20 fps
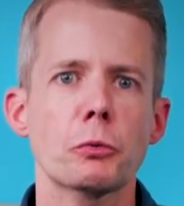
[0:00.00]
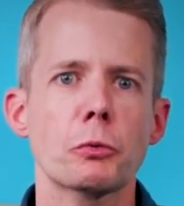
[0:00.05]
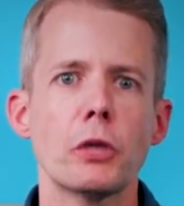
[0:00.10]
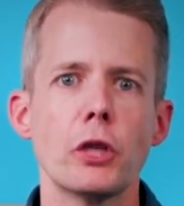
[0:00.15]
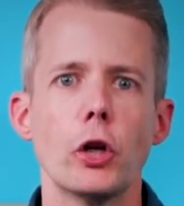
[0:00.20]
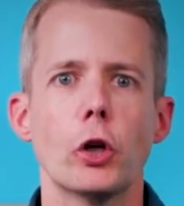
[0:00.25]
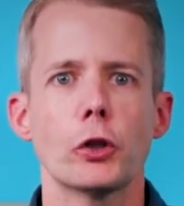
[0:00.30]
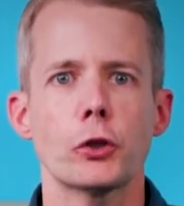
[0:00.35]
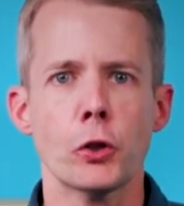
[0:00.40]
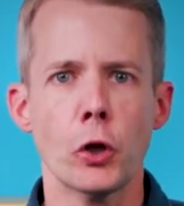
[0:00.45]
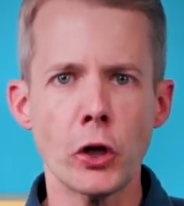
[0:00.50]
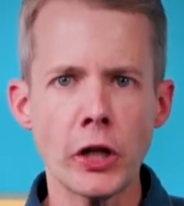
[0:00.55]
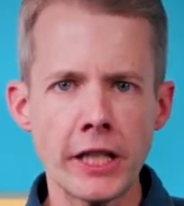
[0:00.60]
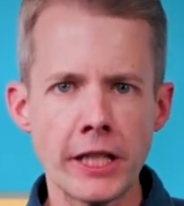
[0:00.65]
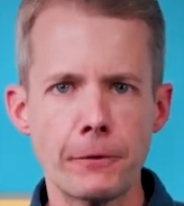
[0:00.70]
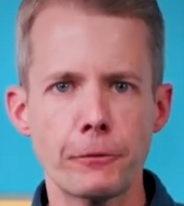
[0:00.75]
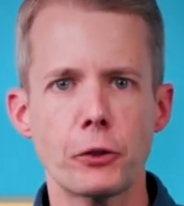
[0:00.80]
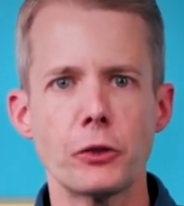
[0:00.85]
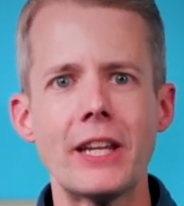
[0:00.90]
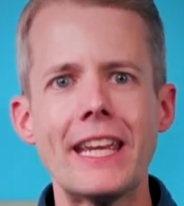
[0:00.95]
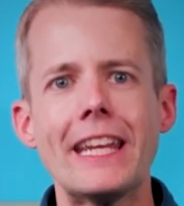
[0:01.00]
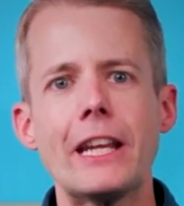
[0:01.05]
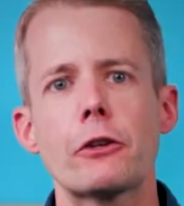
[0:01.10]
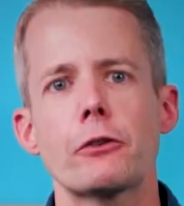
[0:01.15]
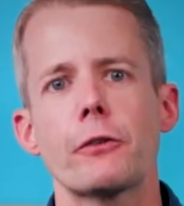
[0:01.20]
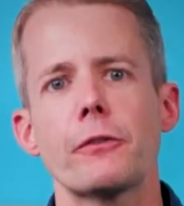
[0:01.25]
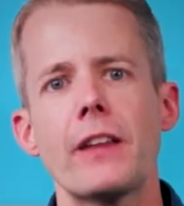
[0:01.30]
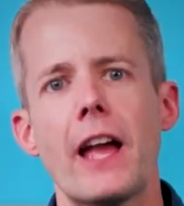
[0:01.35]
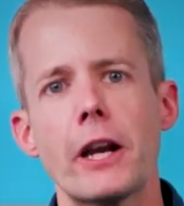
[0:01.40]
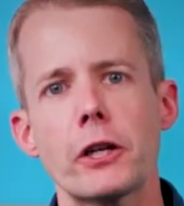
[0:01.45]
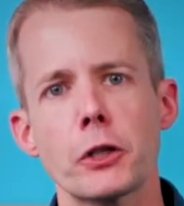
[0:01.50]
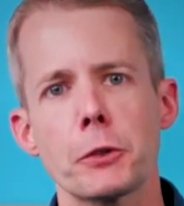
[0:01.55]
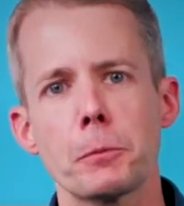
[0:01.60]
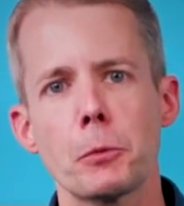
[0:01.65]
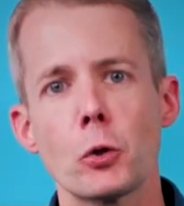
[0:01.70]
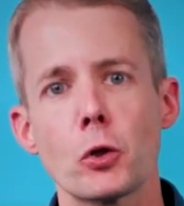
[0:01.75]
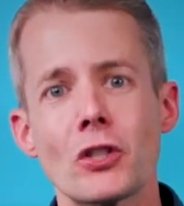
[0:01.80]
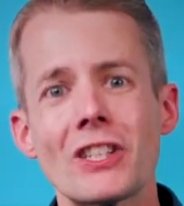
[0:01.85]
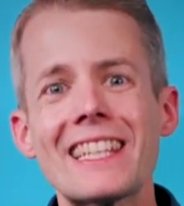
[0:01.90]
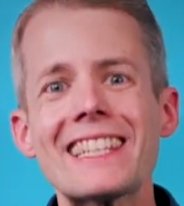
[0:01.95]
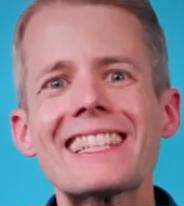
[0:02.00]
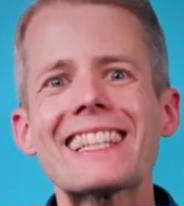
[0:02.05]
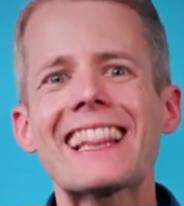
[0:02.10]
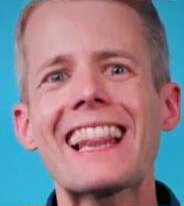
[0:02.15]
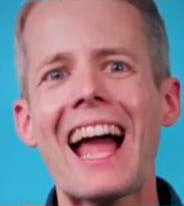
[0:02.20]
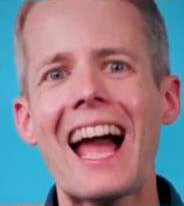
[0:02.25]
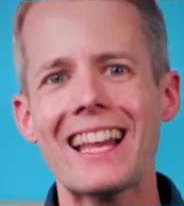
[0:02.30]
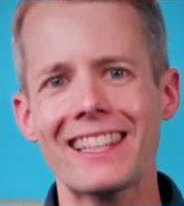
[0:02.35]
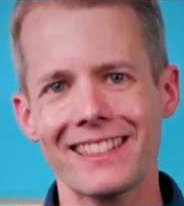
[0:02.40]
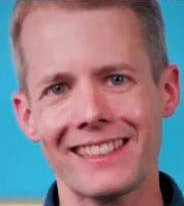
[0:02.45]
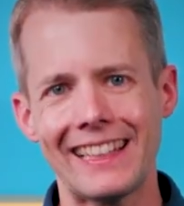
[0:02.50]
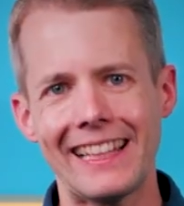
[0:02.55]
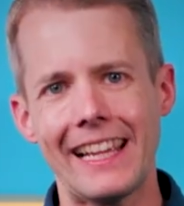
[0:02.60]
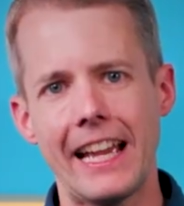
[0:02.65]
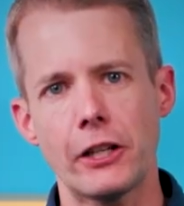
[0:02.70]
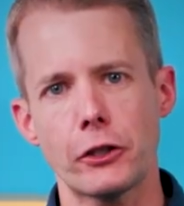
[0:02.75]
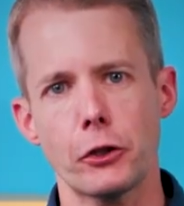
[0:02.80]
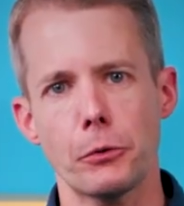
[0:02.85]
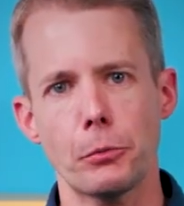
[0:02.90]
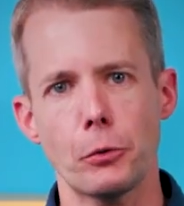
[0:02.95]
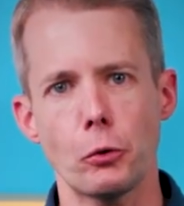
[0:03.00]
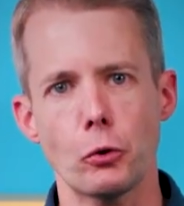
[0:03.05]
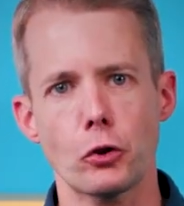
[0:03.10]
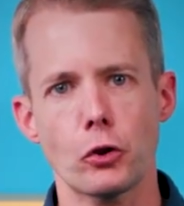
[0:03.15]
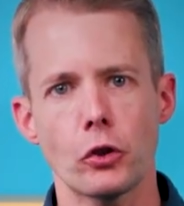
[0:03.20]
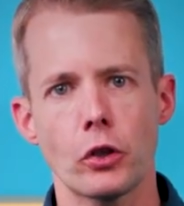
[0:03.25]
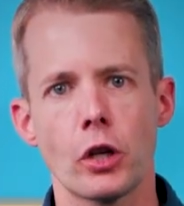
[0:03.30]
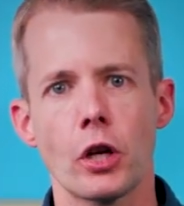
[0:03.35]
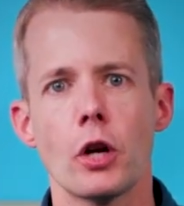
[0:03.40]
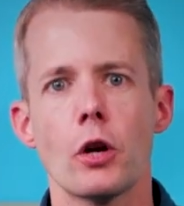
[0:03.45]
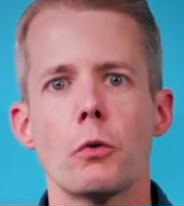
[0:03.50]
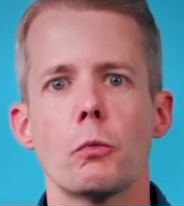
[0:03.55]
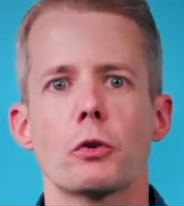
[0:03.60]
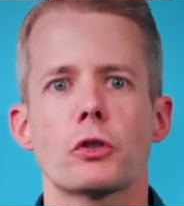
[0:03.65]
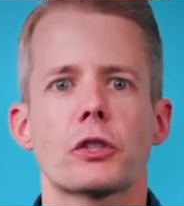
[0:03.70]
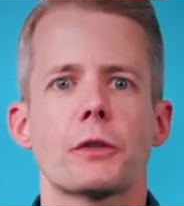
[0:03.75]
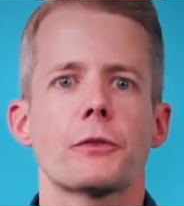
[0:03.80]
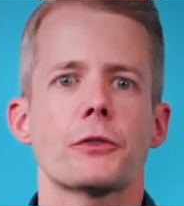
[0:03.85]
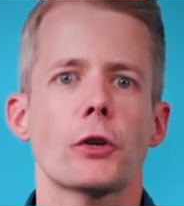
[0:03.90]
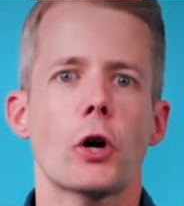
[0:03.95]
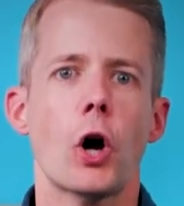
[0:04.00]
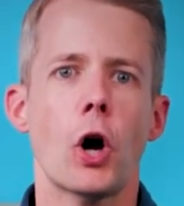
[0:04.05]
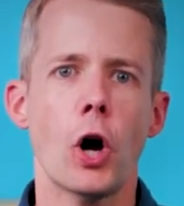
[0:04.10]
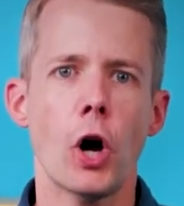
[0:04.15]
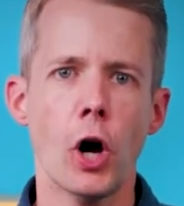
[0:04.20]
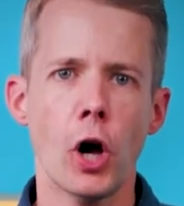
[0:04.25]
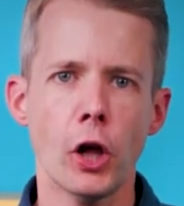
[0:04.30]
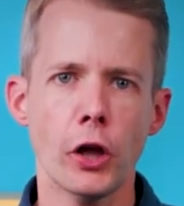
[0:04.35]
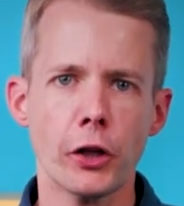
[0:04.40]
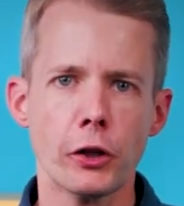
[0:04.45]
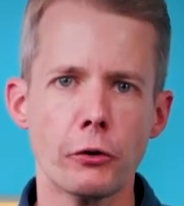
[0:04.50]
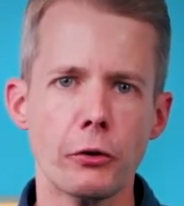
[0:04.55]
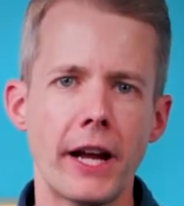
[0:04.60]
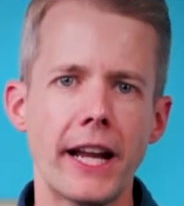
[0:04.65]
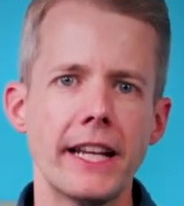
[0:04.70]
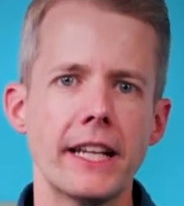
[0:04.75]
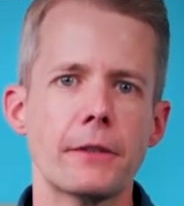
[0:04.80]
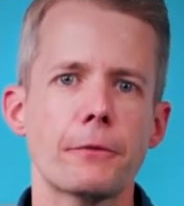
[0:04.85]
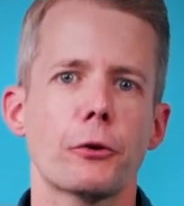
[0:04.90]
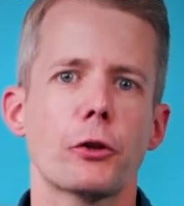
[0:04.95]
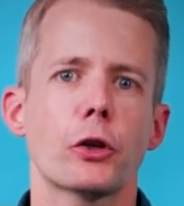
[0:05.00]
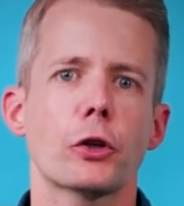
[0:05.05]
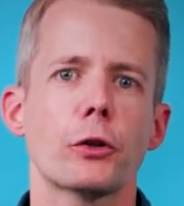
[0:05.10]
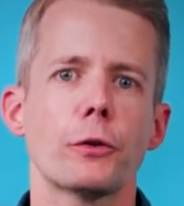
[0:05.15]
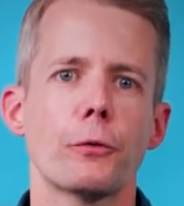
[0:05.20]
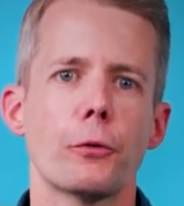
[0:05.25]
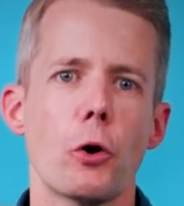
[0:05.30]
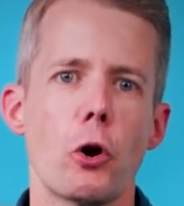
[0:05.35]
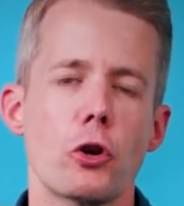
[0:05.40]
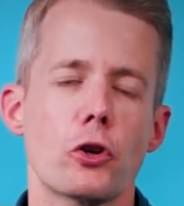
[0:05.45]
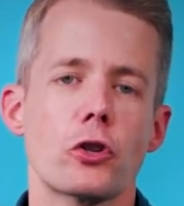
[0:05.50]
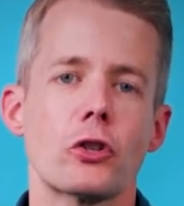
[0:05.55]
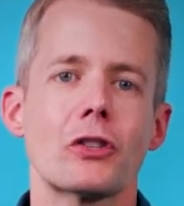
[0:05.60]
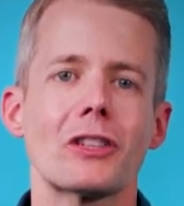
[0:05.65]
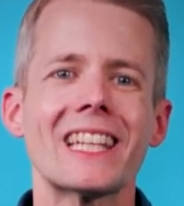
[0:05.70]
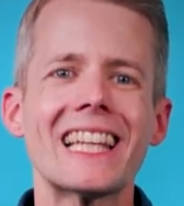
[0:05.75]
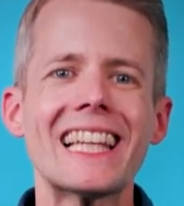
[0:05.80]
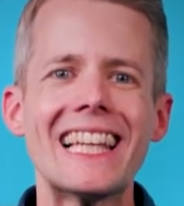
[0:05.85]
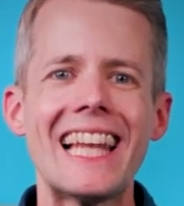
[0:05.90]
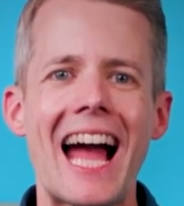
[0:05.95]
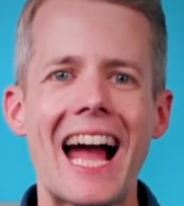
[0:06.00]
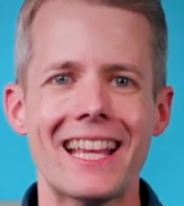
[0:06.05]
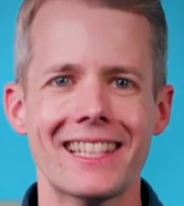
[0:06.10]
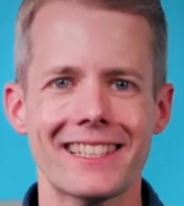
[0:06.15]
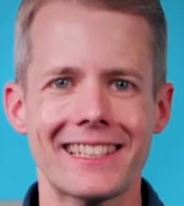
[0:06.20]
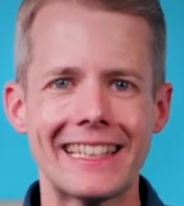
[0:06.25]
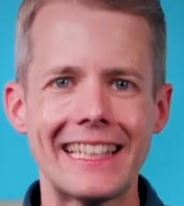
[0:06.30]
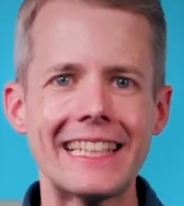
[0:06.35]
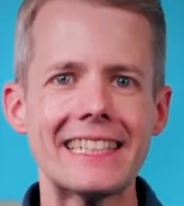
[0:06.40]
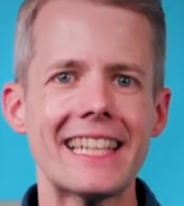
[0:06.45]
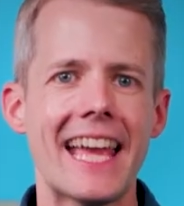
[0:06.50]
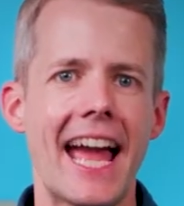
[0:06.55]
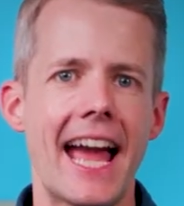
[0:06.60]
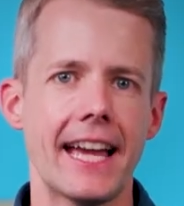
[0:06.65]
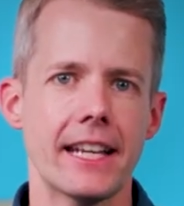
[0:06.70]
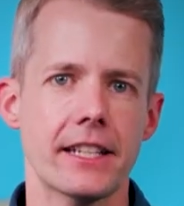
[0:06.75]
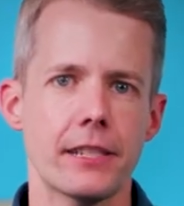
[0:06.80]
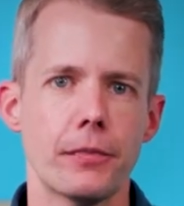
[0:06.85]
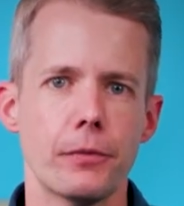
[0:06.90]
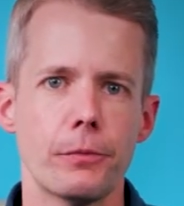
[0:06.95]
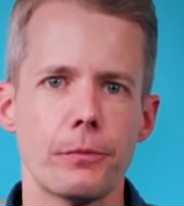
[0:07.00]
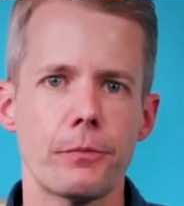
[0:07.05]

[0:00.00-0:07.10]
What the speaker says: The alternative to data-driven attribution is last-click attribution, which gives all the credit for the conversion to the last-clicked ad.